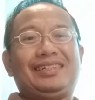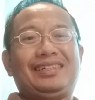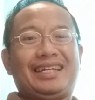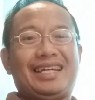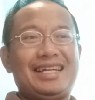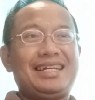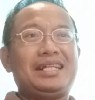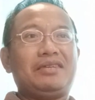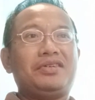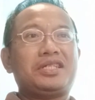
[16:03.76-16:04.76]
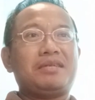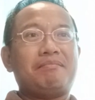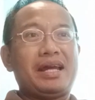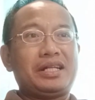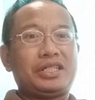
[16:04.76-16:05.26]
Okay, the first
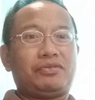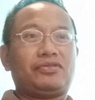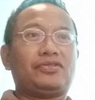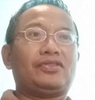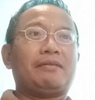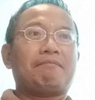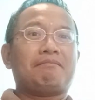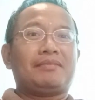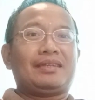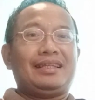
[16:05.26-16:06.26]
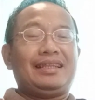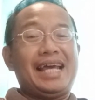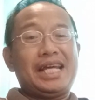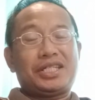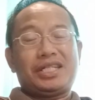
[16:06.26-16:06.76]
imperative,
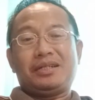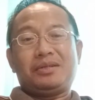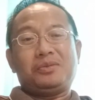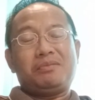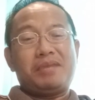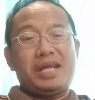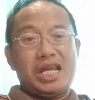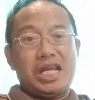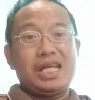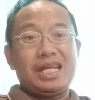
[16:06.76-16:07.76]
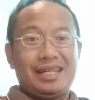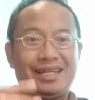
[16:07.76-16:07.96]
that would be